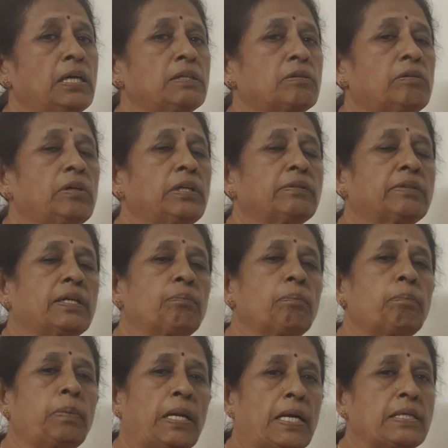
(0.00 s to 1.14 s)
So
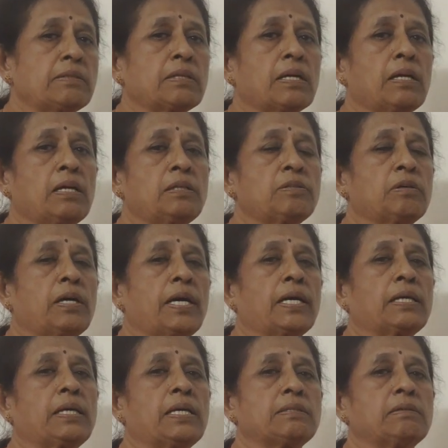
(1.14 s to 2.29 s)
some plants are also
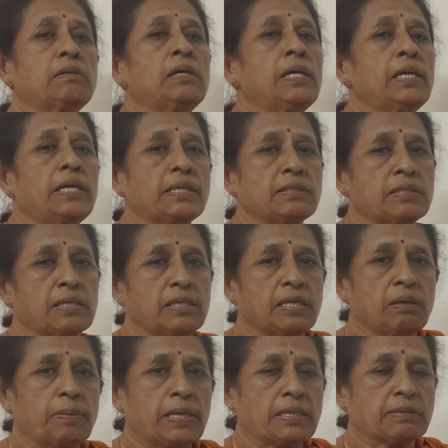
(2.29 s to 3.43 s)
act as
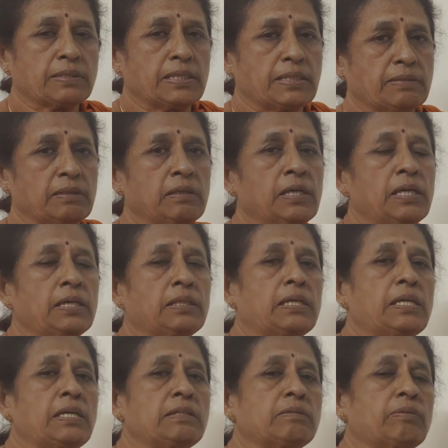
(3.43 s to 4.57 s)
external parasites.
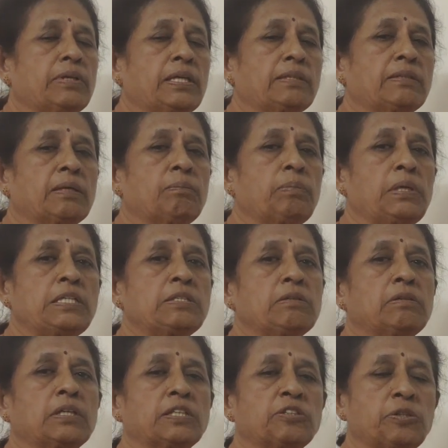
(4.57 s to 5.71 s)
That is, one example is
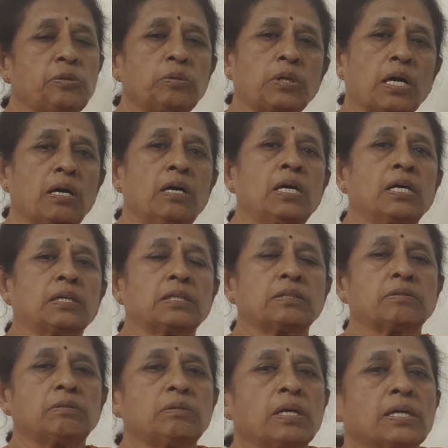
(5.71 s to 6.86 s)
cuscuta.
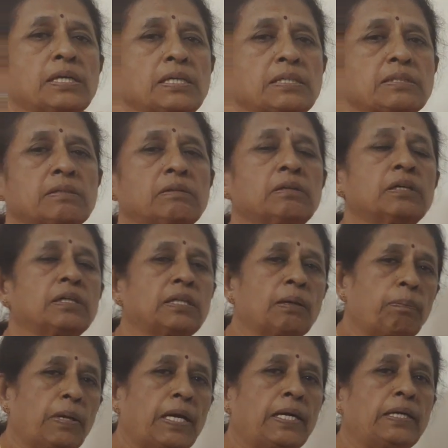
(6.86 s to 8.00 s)
Cuscuta is the
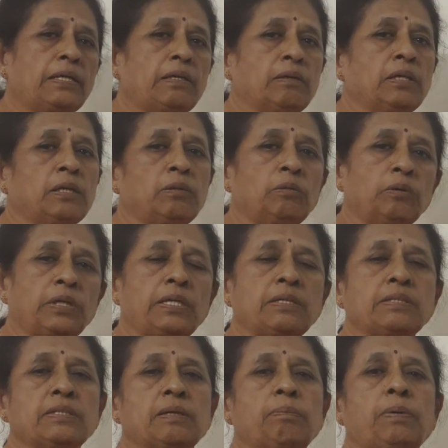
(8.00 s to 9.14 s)
plant. Though it
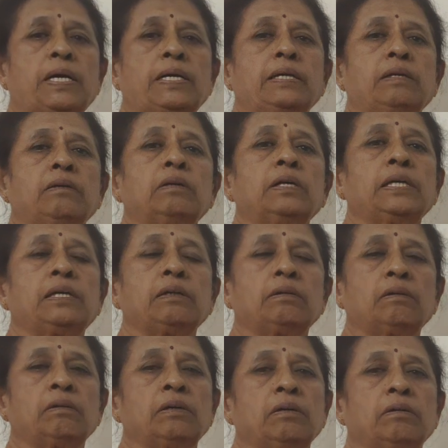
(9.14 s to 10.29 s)
is a plant, it
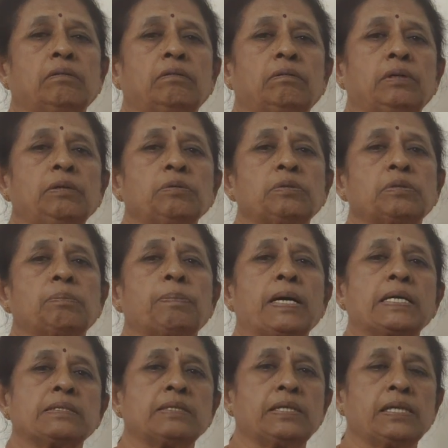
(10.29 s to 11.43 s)
lives
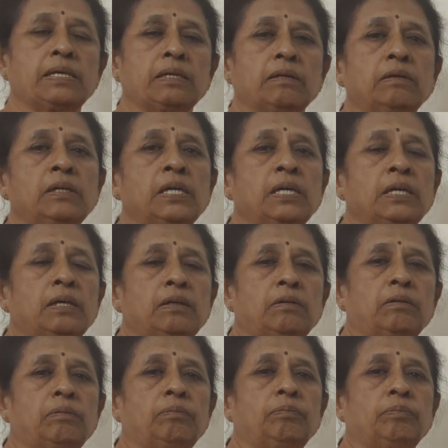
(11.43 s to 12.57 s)
parasitic.
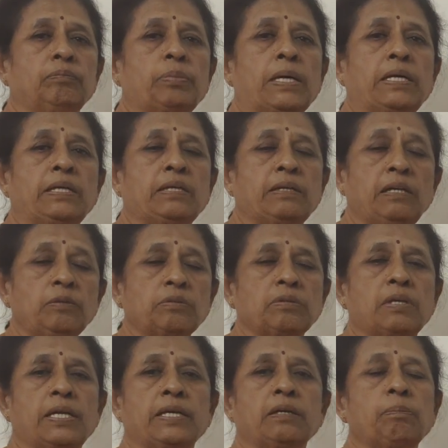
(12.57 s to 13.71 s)
It lives
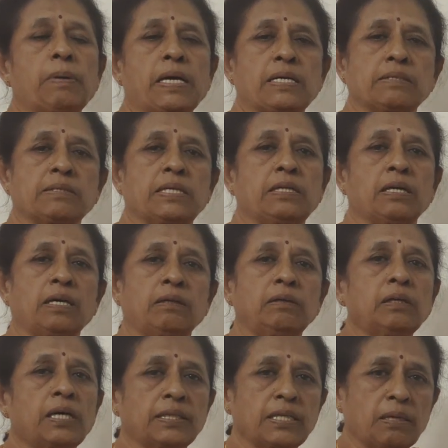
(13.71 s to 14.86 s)
like a parasite on
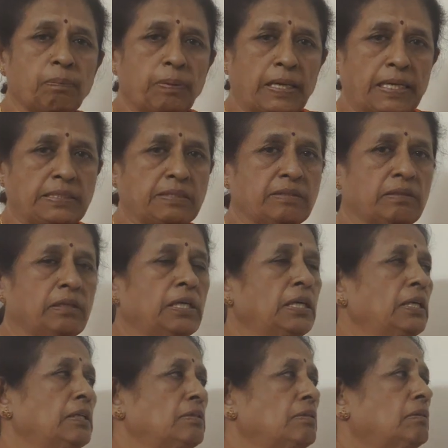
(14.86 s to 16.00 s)
other plants.
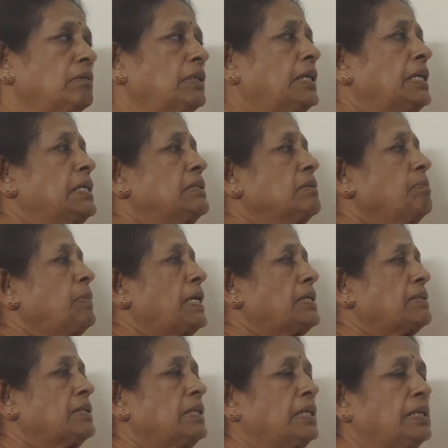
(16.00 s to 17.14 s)
So that is a
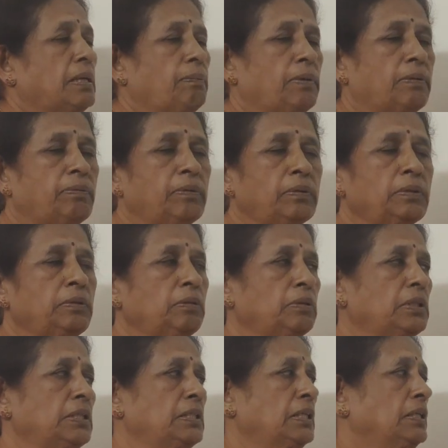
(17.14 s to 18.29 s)
parasitic type of
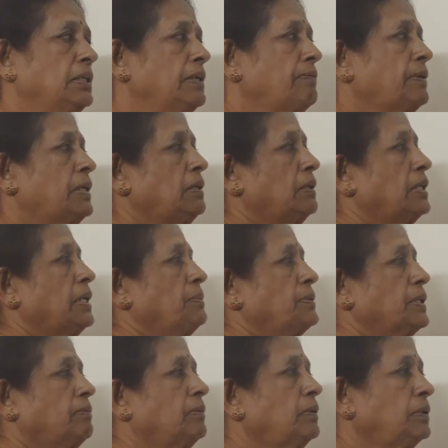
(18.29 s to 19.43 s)
nutrition. Different types
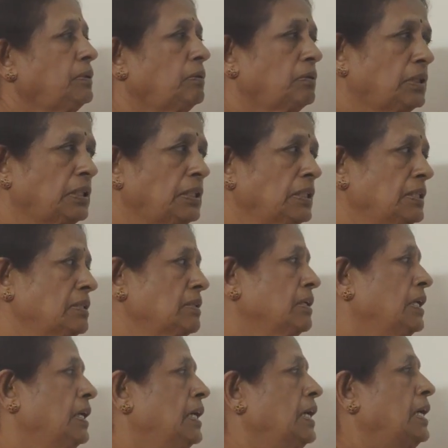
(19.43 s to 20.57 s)
of nutrition.
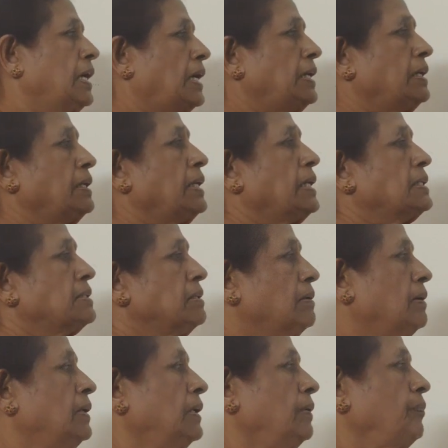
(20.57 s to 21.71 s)
And the next,
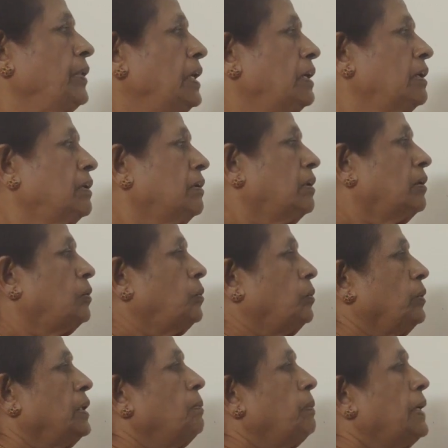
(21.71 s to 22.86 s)

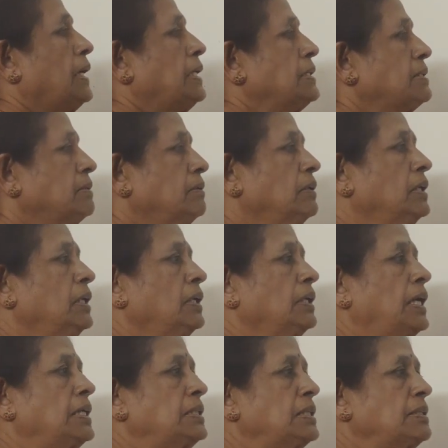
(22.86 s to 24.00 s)
how in plants
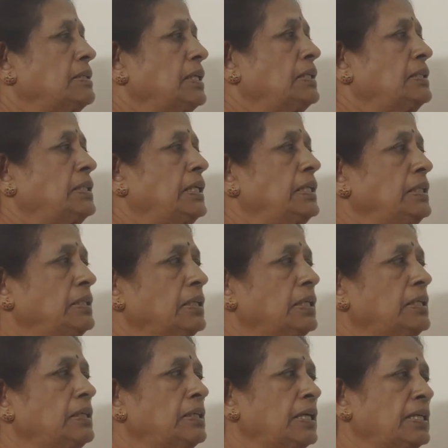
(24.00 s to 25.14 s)
gaseous exchange
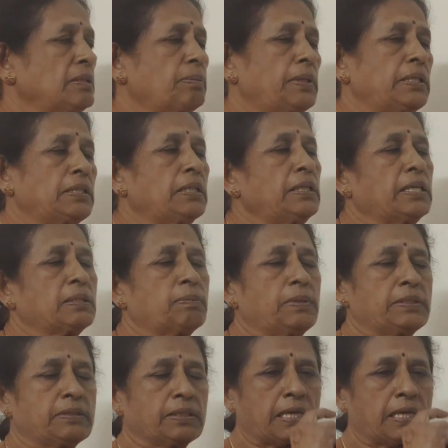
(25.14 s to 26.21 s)
and transpiration takes place.